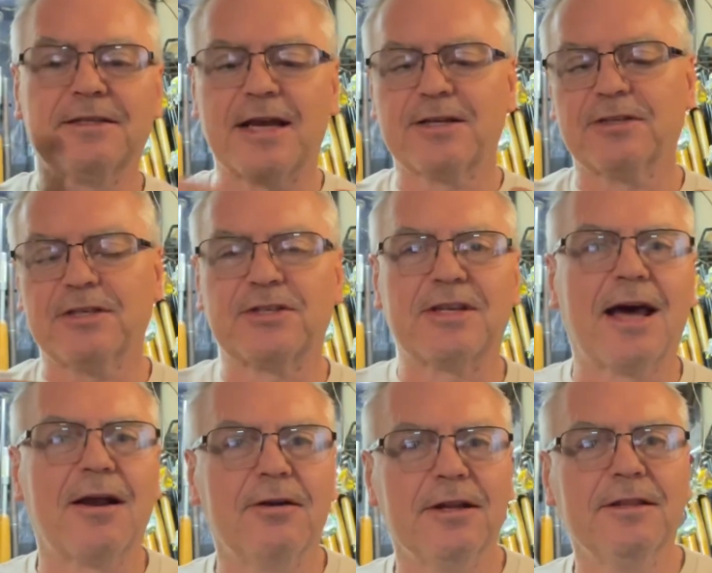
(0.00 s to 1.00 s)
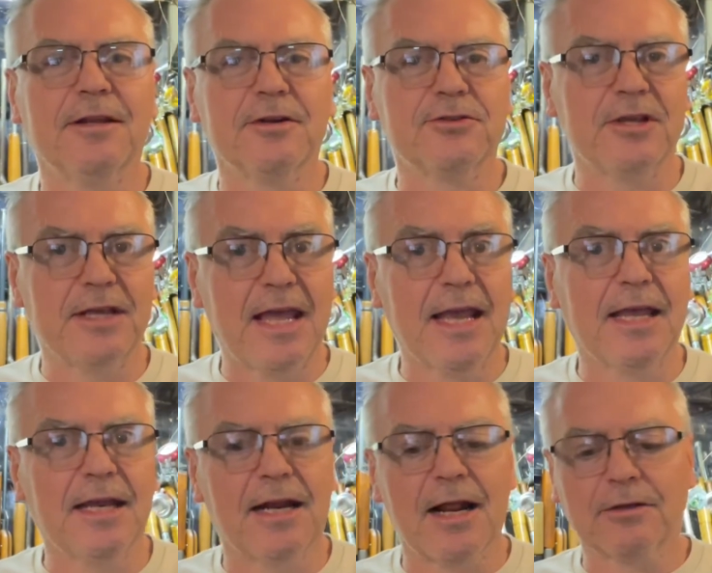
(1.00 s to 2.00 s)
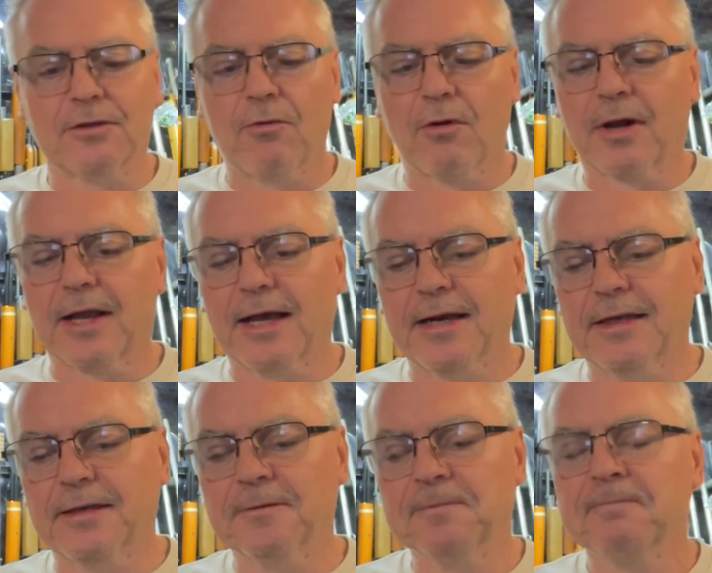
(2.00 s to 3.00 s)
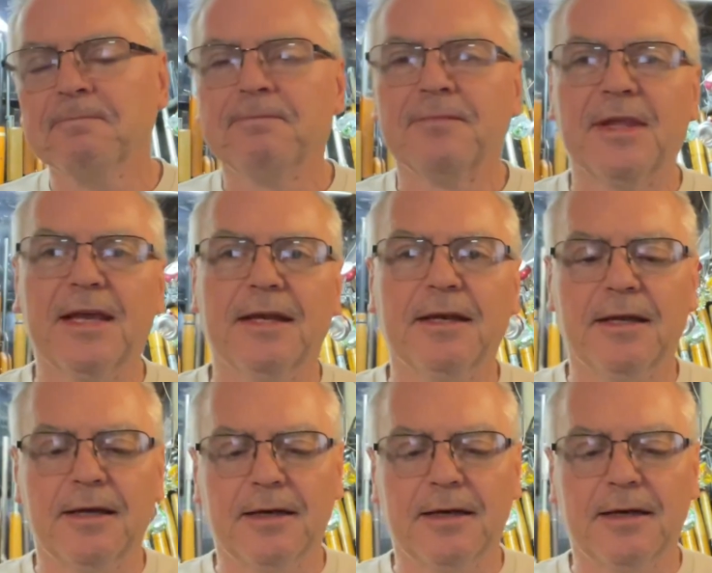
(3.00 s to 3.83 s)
actually soldered in there, so you can't get it out to work on it. And